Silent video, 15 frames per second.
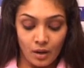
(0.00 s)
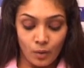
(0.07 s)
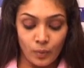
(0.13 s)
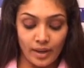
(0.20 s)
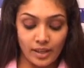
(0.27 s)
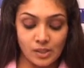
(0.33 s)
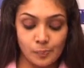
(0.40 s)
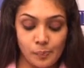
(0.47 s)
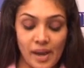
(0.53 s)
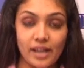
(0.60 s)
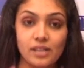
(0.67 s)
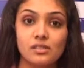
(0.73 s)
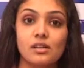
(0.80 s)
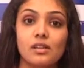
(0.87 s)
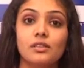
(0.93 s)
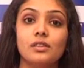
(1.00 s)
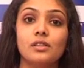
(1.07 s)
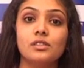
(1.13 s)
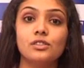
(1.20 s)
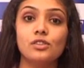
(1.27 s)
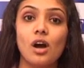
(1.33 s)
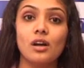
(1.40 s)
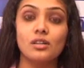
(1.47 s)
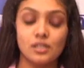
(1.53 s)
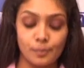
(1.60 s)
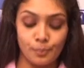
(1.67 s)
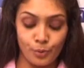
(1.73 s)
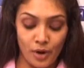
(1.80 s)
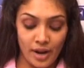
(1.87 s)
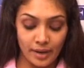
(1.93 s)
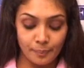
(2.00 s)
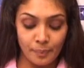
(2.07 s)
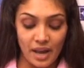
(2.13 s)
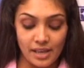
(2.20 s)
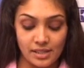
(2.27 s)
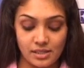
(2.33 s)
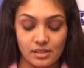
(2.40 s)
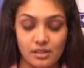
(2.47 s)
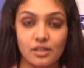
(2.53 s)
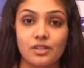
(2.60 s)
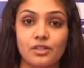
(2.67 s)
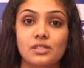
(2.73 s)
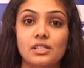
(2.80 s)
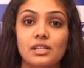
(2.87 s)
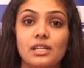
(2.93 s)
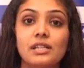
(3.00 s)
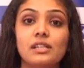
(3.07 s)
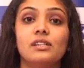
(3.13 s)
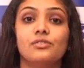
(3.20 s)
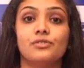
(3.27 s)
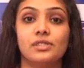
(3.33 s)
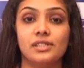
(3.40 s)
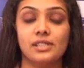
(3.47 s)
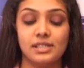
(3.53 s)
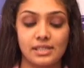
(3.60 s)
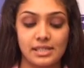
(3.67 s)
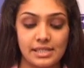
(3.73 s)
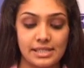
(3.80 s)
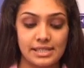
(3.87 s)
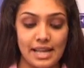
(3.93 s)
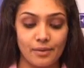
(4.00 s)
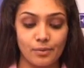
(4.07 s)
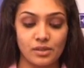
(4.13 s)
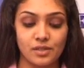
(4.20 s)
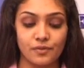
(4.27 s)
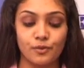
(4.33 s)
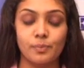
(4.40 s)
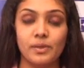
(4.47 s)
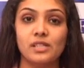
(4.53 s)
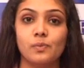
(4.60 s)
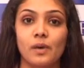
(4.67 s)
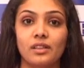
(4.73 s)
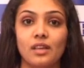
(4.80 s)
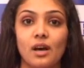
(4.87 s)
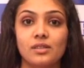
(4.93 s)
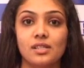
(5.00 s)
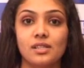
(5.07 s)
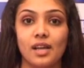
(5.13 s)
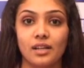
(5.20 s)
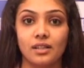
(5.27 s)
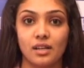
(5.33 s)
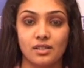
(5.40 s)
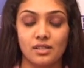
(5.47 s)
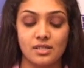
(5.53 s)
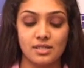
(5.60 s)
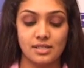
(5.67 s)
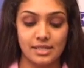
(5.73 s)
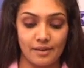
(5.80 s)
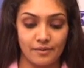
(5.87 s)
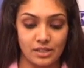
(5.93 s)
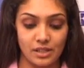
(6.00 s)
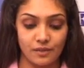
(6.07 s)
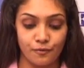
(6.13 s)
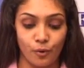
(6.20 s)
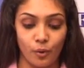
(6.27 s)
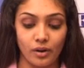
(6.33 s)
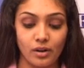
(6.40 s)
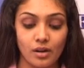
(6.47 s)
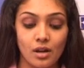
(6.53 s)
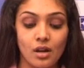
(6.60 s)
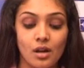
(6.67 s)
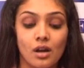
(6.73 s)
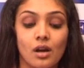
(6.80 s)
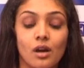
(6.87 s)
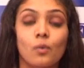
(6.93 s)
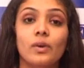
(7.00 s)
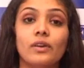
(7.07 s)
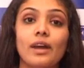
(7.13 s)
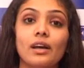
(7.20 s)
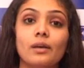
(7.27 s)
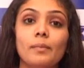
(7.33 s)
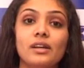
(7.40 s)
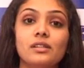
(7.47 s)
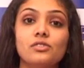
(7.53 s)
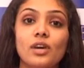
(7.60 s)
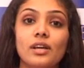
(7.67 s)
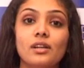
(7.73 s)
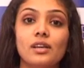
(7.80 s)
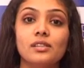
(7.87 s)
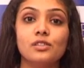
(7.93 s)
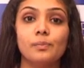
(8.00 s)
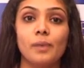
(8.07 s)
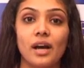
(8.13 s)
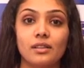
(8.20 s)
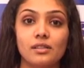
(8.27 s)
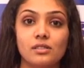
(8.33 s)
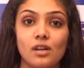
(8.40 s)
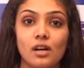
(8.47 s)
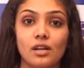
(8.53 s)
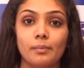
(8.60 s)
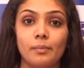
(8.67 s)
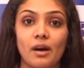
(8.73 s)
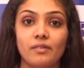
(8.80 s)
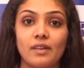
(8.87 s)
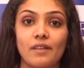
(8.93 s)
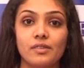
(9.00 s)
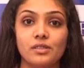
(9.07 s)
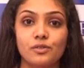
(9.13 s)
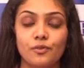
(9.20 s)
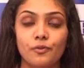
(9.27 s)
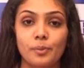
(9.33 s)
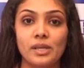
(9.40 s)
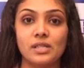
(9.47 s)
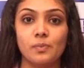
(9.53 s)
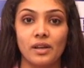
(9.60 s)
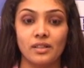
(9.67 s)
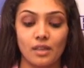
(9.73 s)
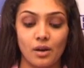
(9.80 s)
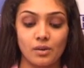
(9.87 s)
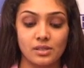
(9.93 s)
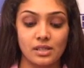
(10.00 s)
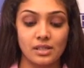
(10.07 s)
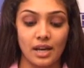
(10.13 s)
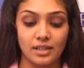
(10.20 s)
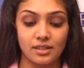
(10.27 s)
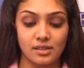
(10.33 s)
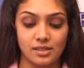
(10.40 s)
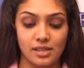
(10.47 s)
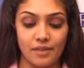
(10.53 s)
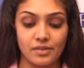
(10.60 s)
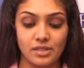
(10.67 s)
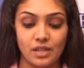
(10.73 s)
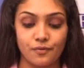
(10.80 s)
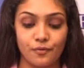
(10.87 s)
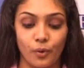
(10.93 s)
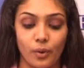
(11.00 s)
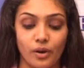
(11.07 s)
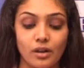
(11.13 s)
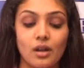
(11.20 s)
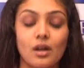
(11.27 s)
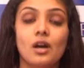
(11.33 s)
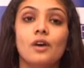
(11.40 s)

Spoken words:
We expect the stock to break past the critical resistance levels of Rs 1,974. We recommend traders to buy the stock above levels of Rs 1,974